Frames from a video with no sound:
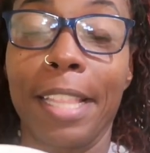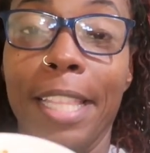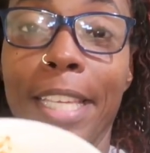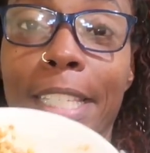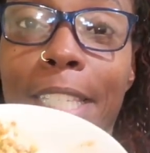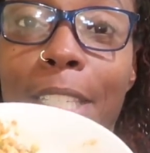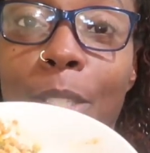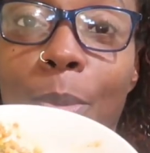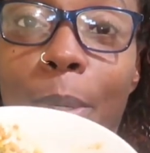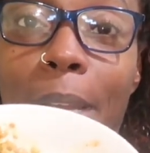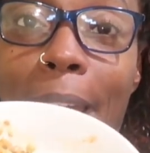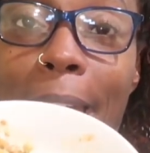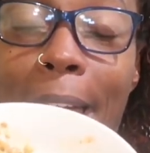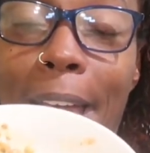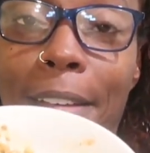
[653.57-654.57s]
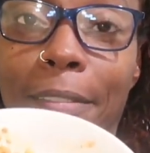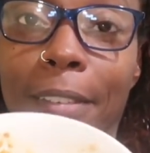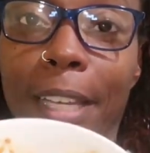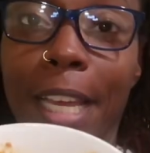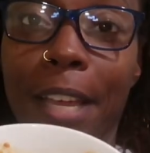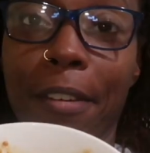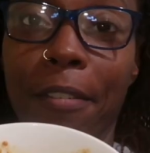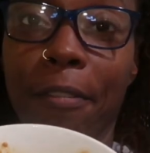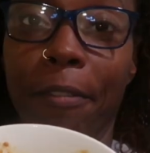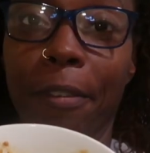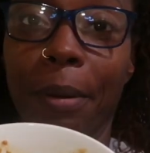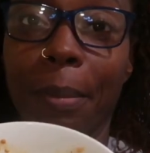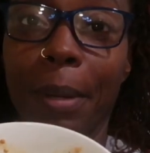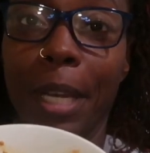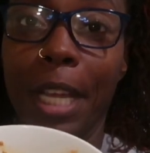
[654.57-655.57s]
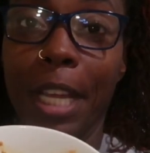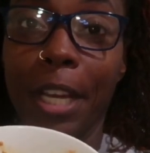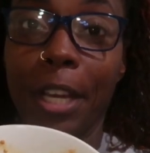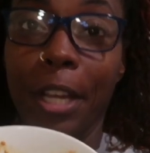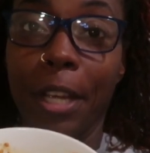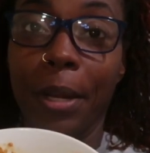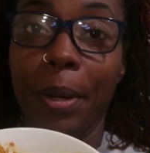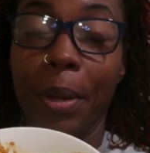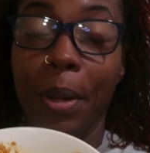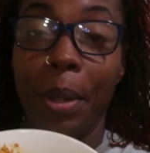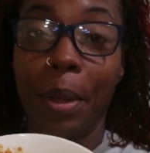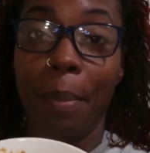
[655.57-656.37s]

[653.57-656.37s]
This is what I have left from dinner.